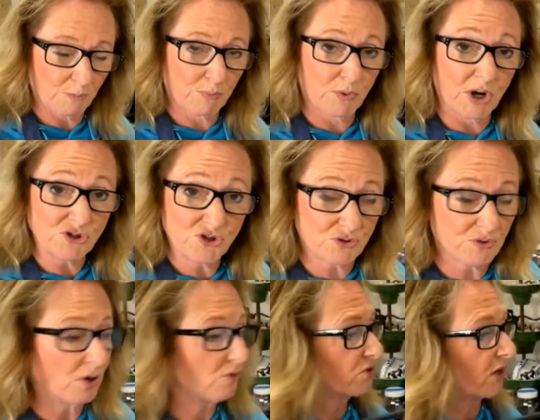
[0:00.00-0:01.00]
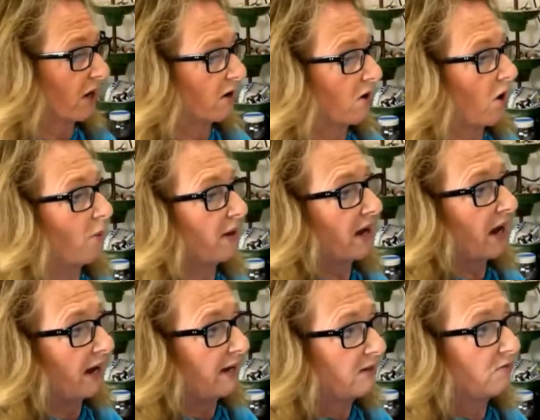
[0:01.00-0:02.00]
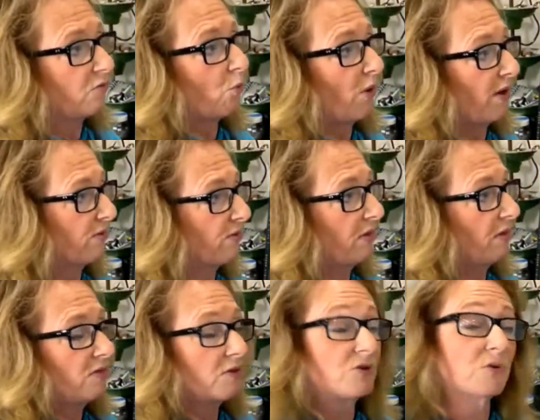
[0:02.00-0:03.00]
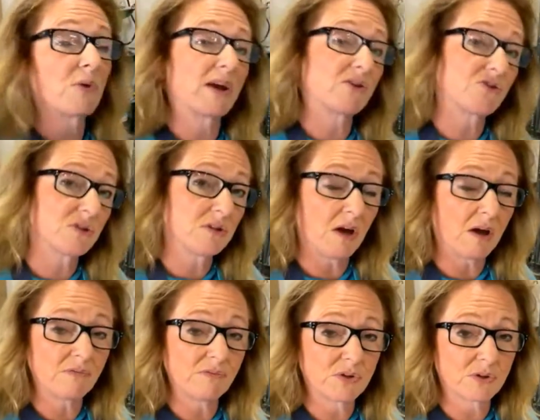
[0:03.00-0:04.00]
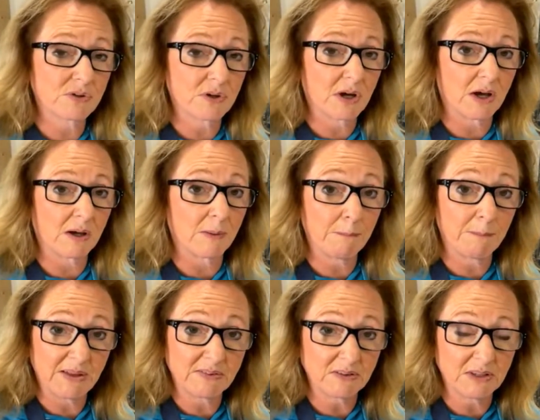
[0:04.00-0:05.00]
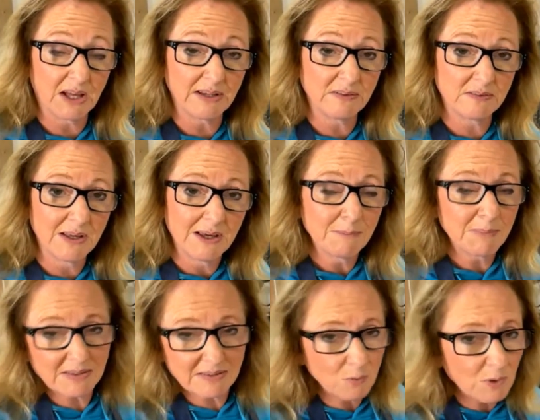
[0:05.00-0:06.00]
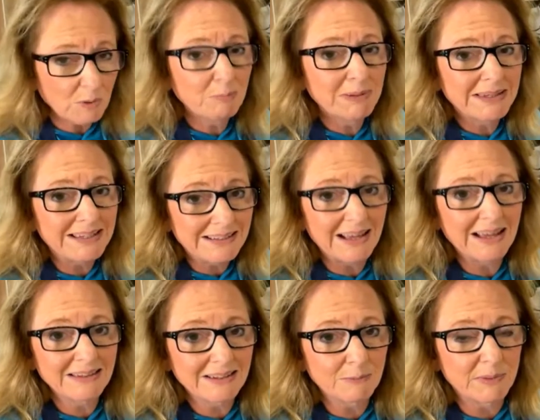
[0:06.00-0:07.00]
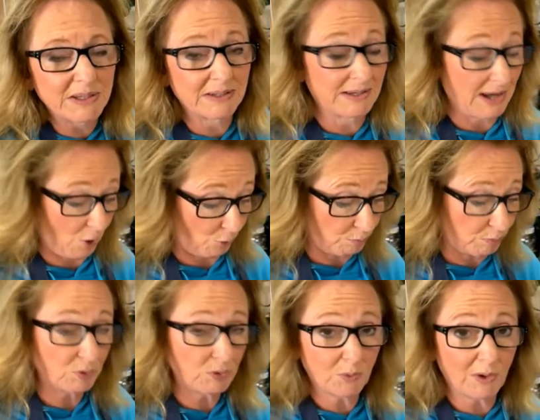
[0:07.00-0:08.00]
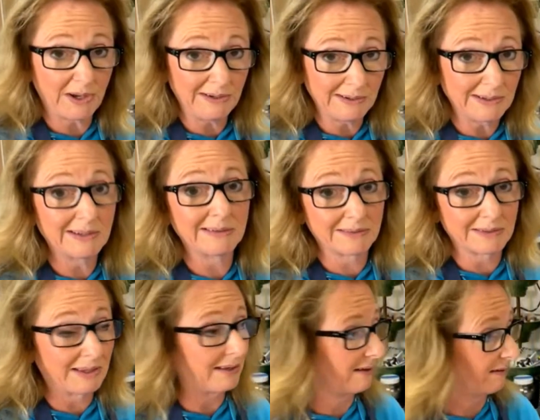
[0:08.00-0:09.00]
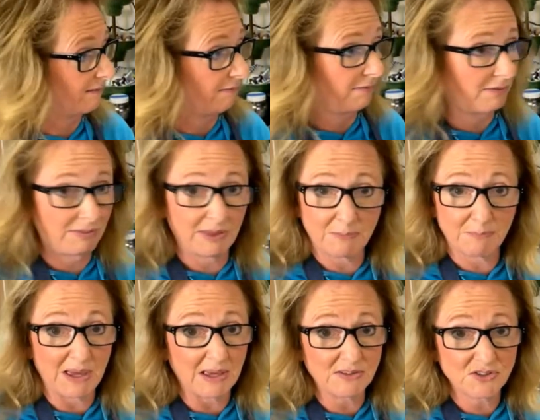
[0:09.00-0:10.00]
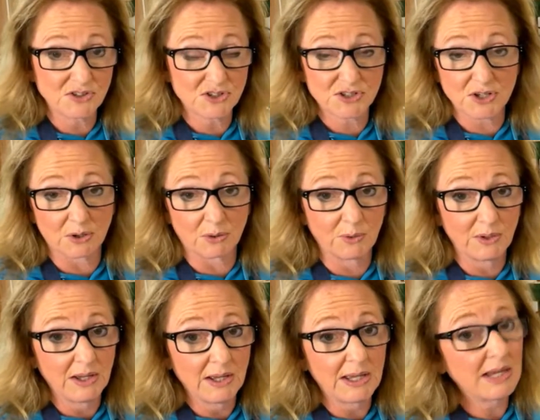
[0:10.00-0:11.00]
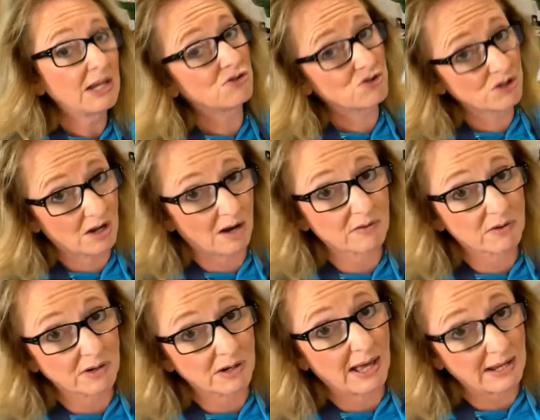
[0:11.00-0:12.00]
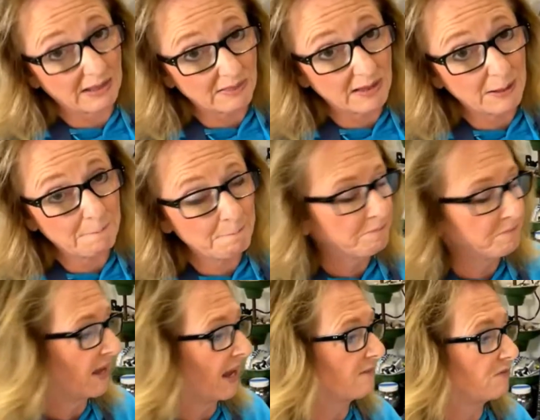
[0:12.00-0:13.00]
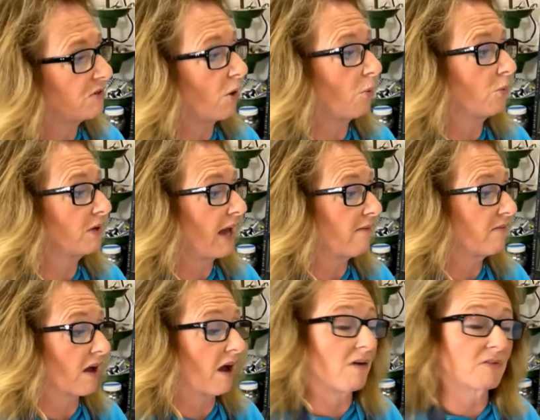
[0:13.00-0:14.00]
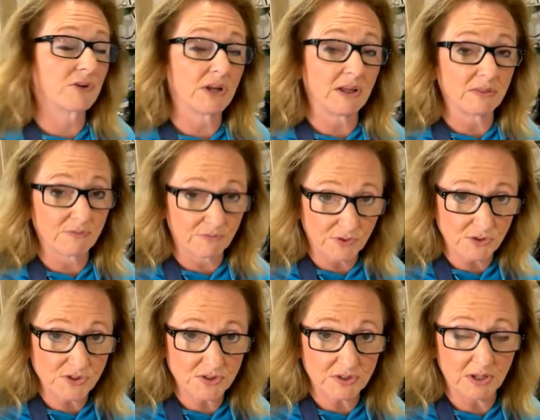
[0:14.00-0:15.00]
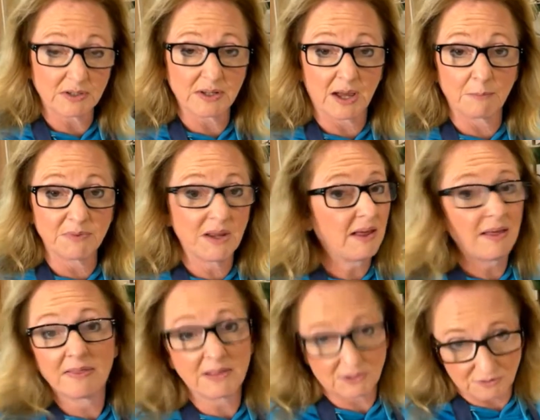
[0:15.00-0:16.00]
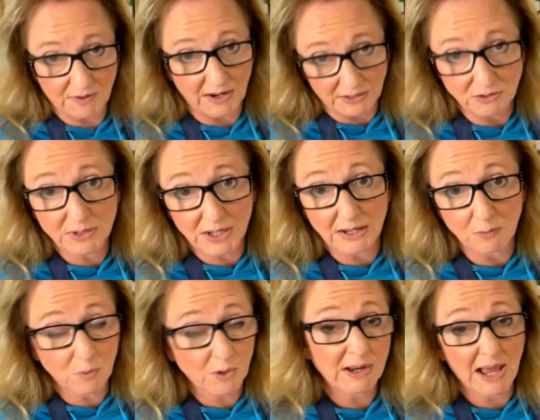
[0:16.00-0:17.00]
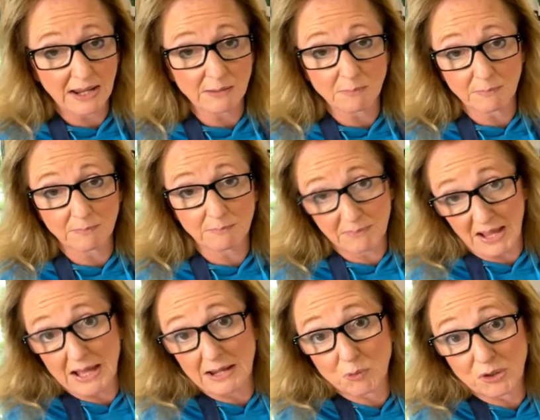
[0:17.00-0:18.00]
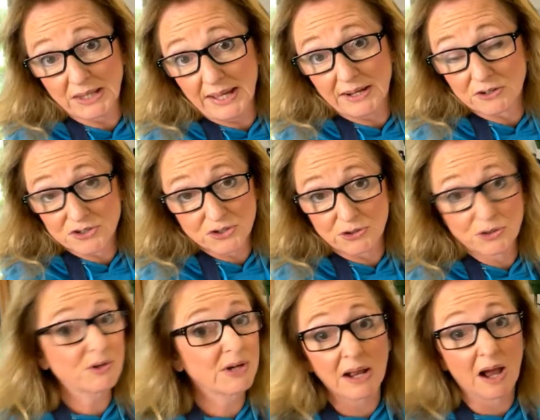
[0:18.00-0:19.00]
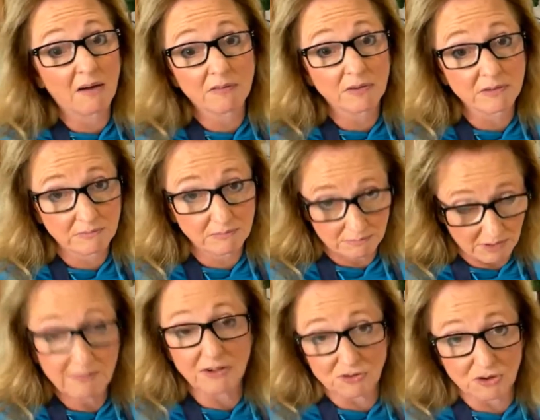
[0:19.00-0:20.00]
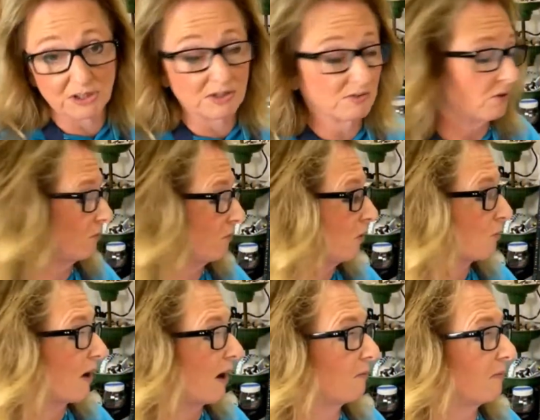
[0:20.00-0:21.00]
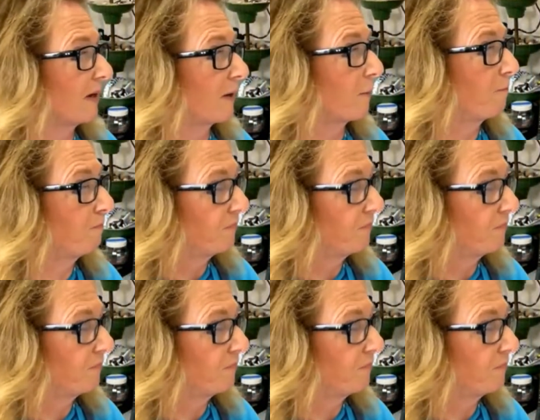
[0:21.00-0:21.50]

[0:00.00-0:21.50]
brush strokes are going kind of with the direction of your pencil lines, because it will bleed a little bit. Now, blue and white is like thick paste, so it should cover anything. And if you don't have it covered in the first attempt, that's fine. You'll get it. We're going to be adding more layers, so you'll get it covered eventually. So no problem there.